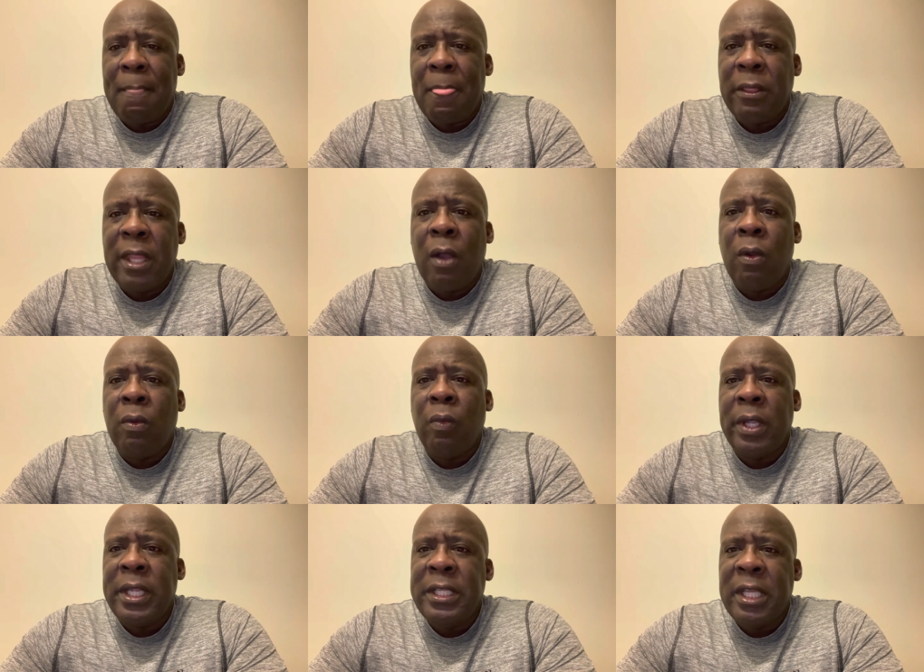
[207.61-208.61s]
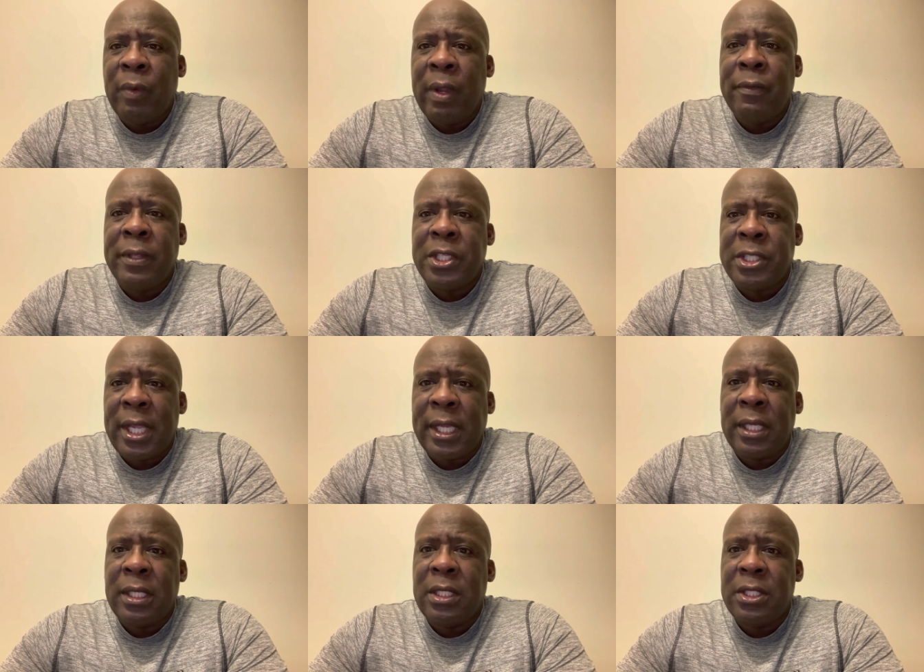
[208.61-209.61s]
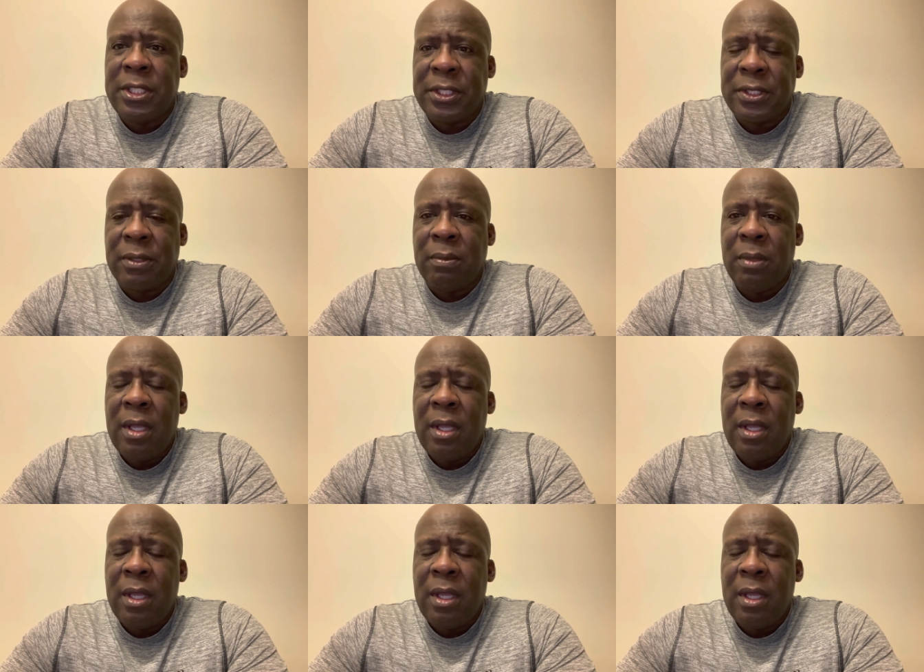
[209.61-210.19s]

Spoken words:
Now, when he did away with the check system,